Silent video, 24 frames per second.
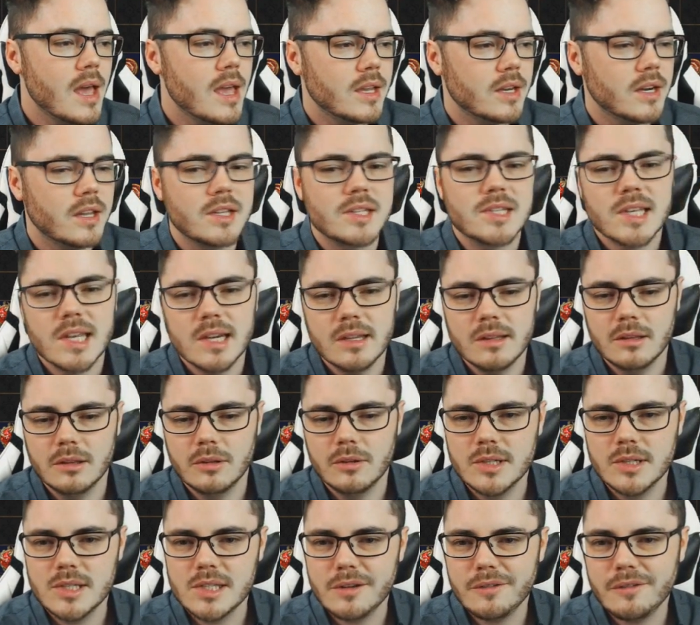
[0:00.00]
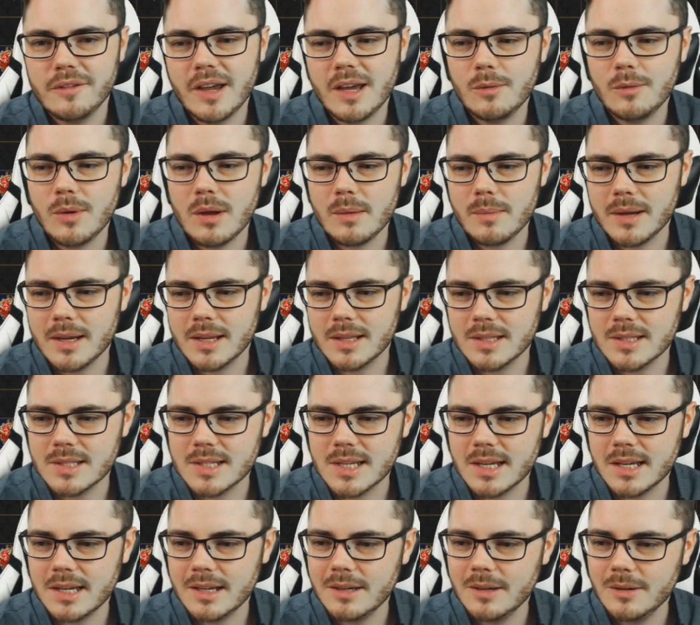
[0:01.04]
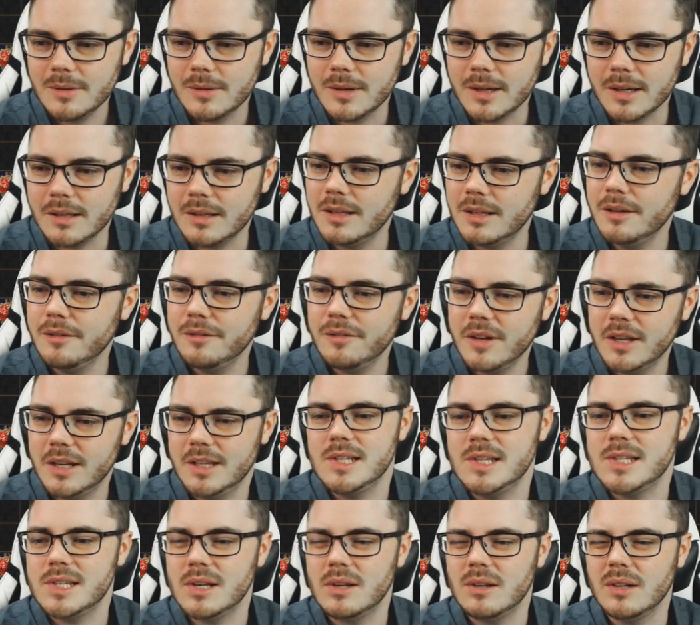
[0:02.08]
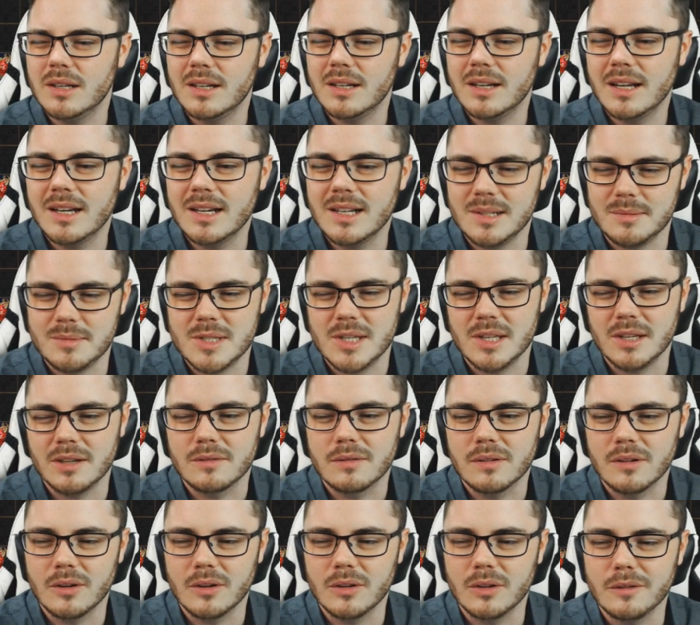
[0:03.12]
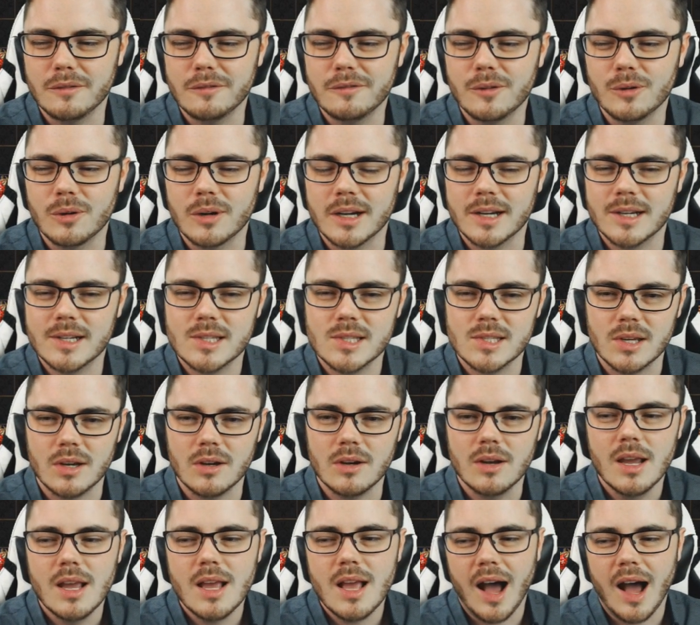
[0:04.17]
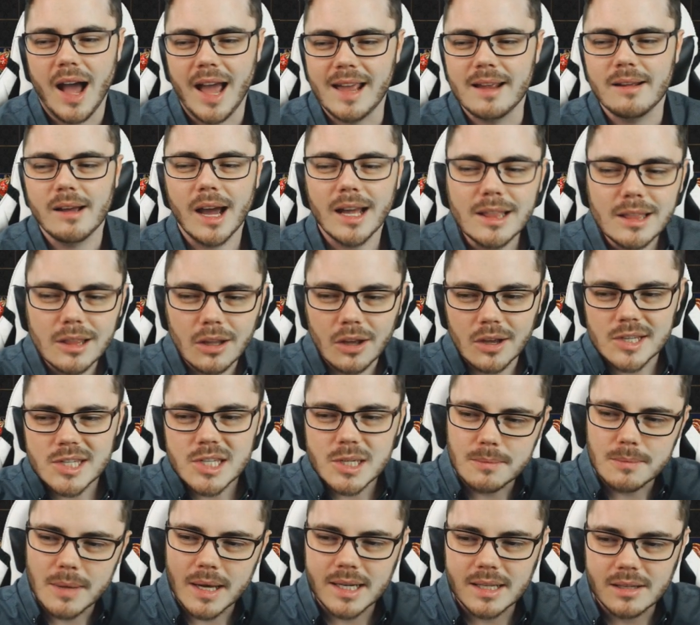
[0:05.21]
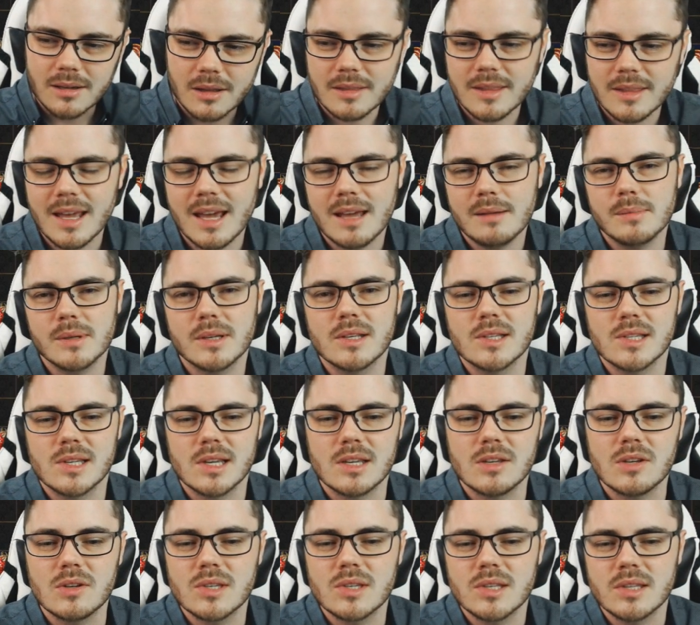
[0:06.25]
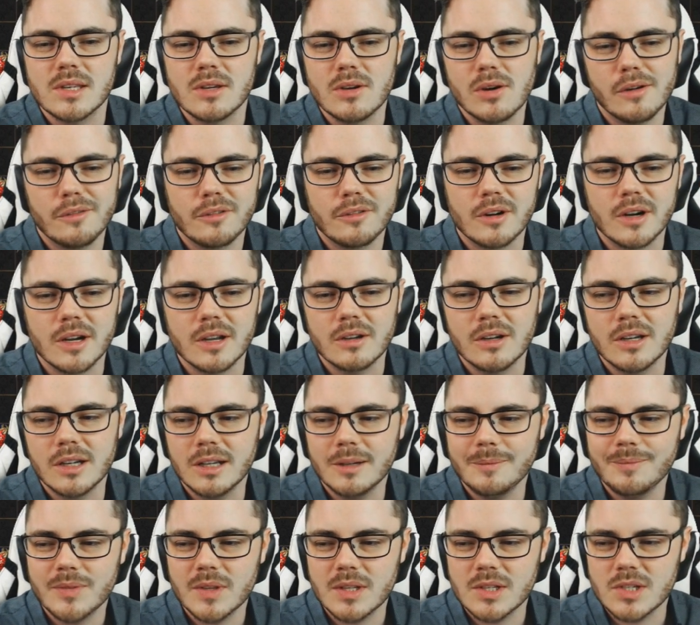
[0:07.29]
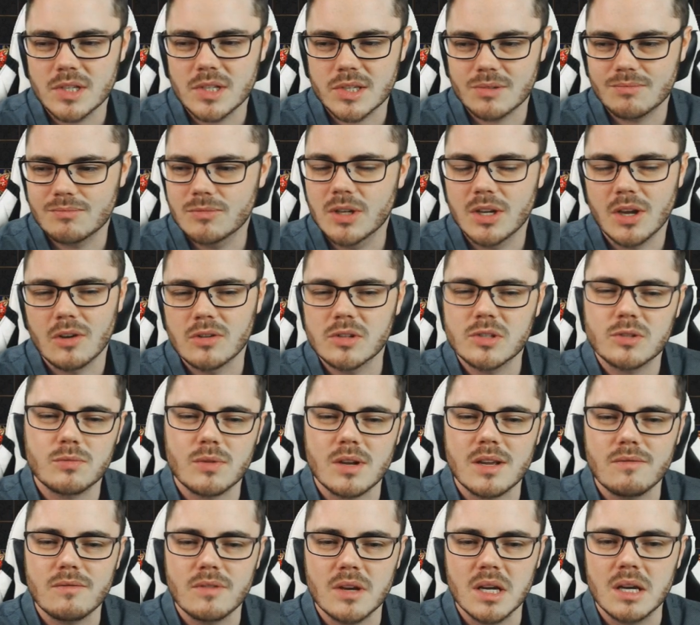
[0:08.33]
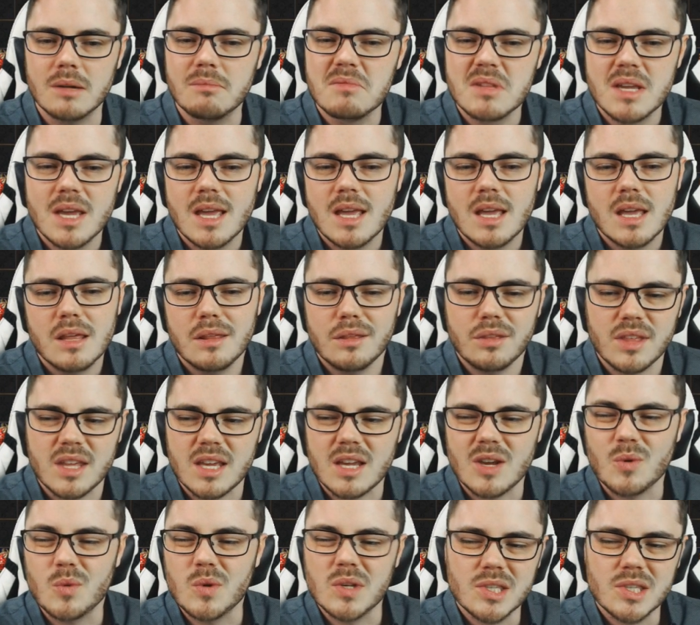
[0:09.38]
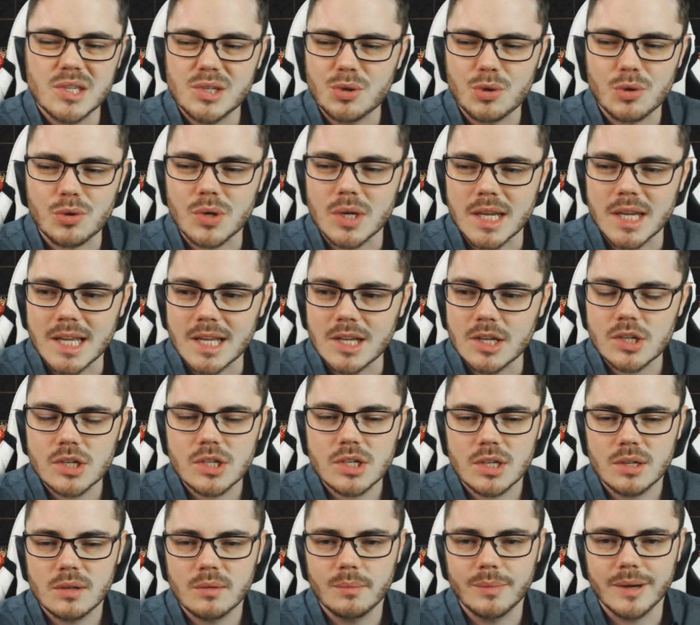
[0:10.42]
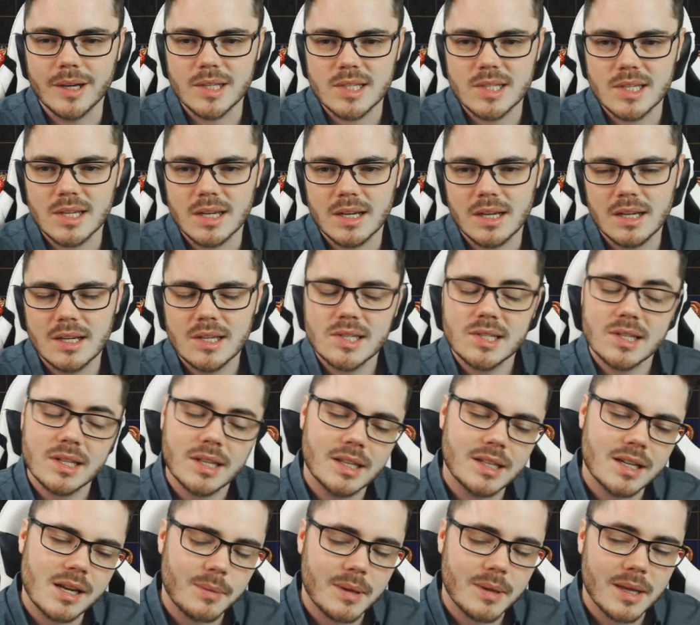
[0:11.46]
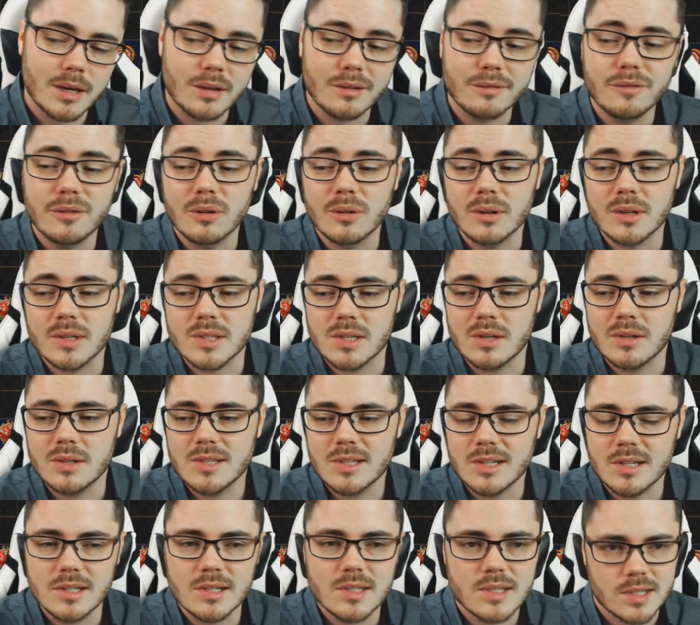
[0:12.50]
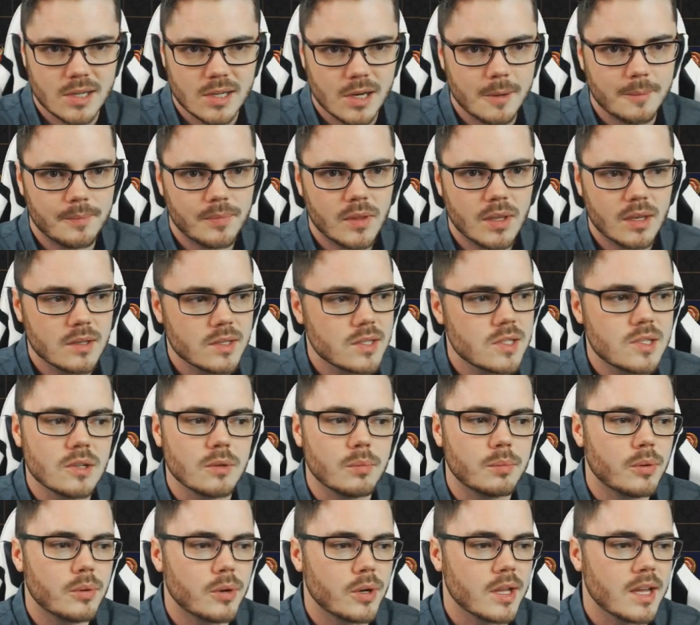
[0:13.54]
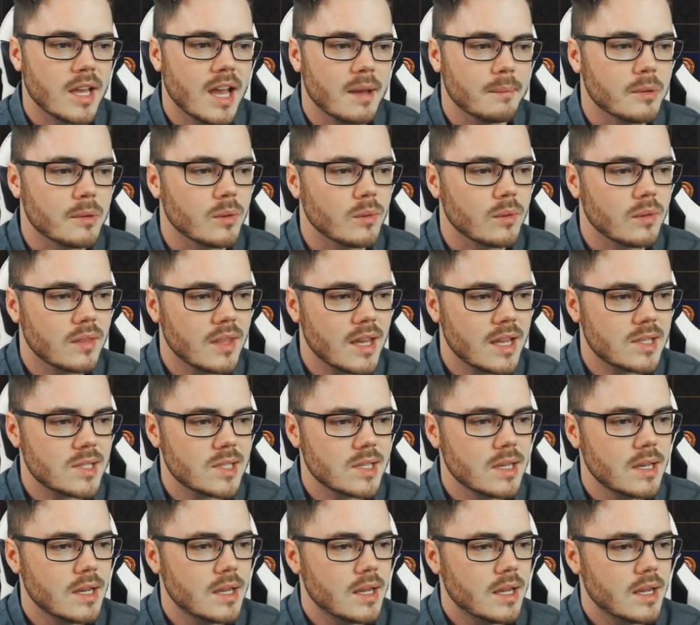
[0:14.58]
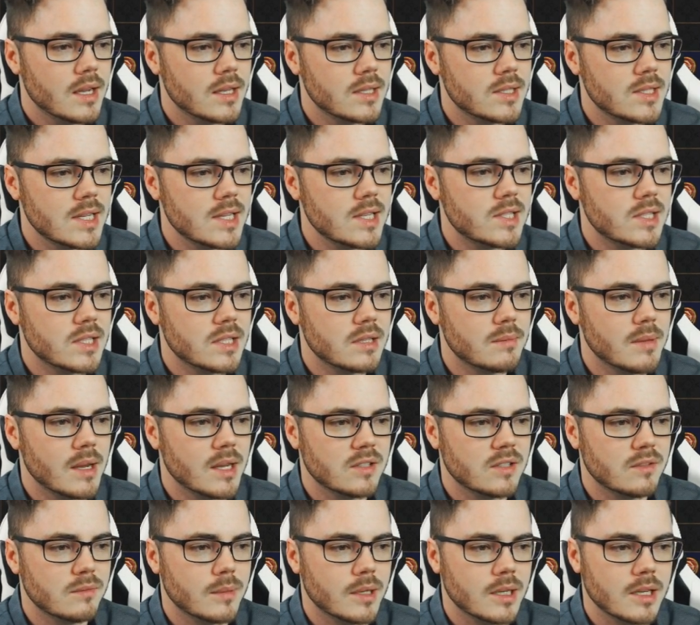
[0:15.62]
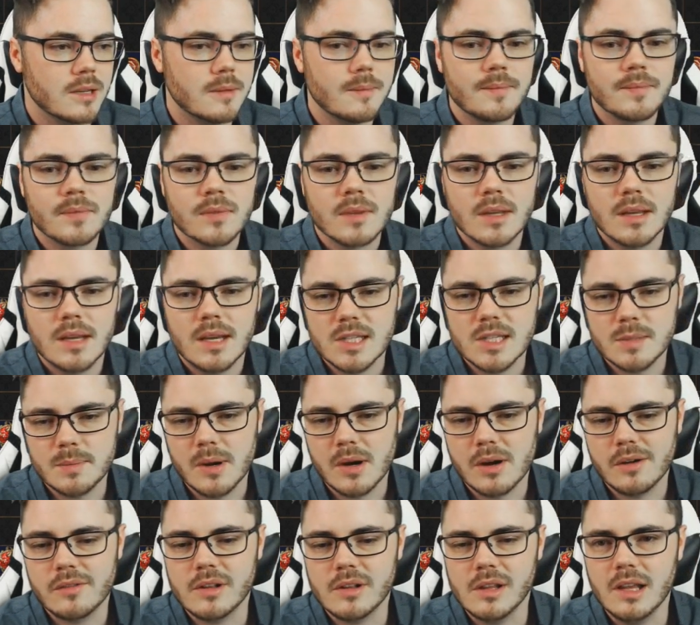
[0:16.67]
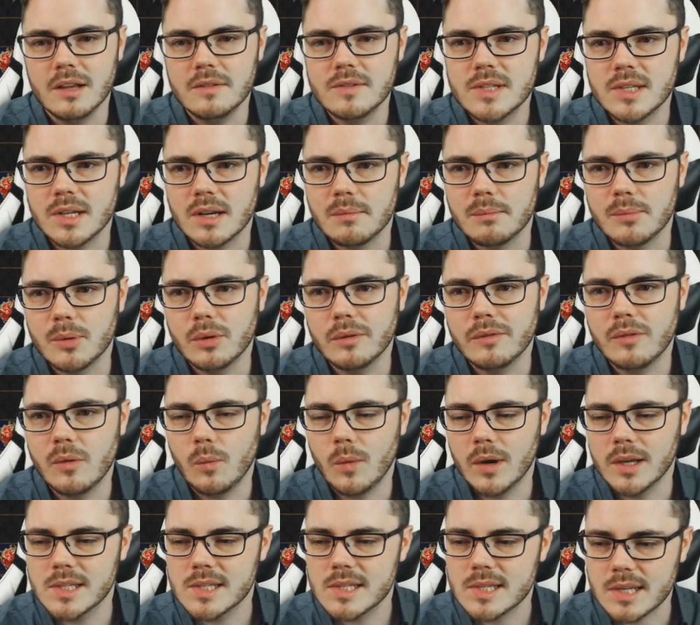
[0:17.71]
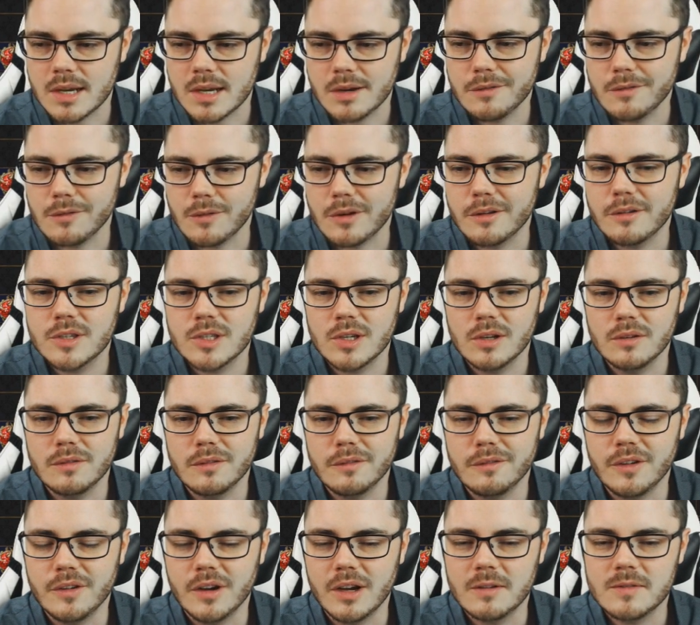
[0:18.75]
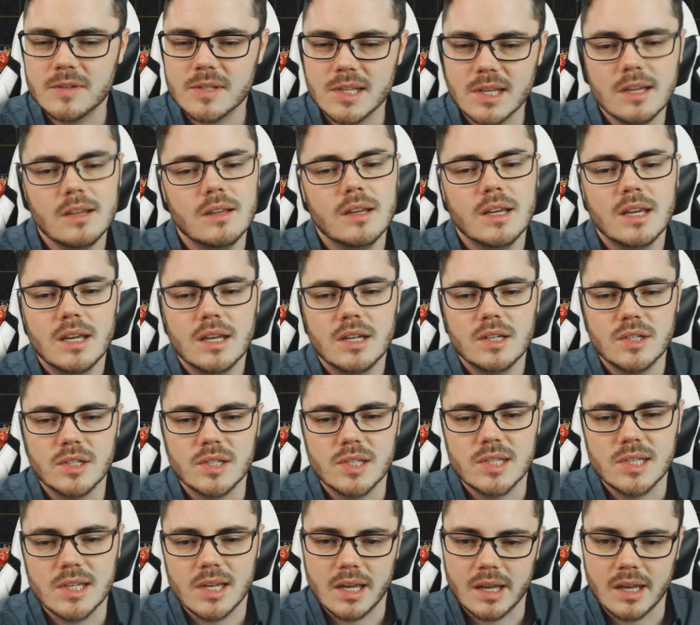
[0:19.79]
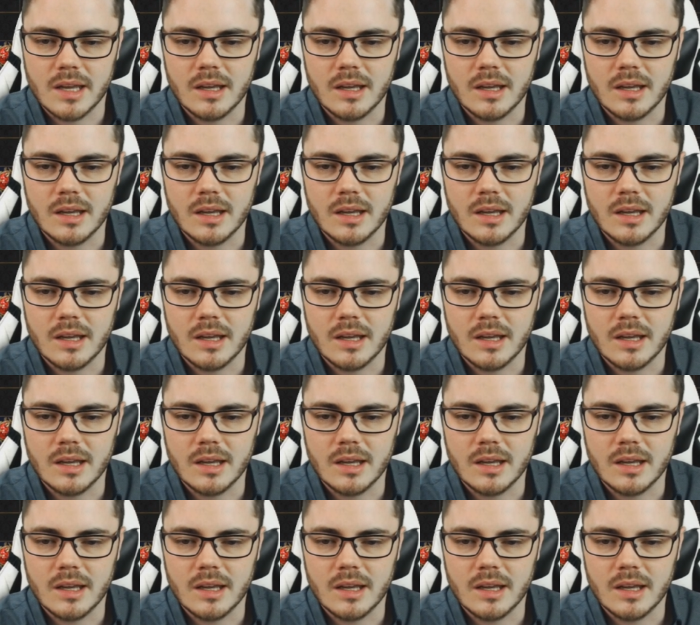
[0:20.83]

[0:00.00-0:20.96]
You know that Skin of the Lords I found way back in the day? Well, I finally sold it. I ended up selling for only 4x, so I lost money on that because I used the offering on it. Just the Ghost Reaver thing was too niche, but I still ended up getting 4 exalts on it, so I was still pretty happy with that. A decent amount of money. Here's a pair of gloves that I bought for 1C and resold for 5C. Just